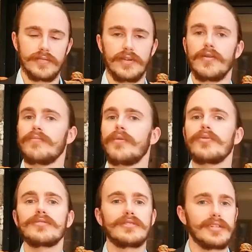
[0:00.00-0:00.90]

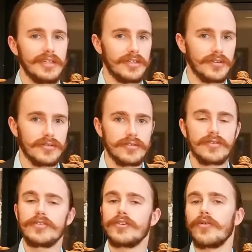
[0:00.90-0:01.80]
Most teachers
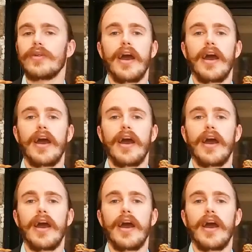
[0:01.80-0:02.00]
don't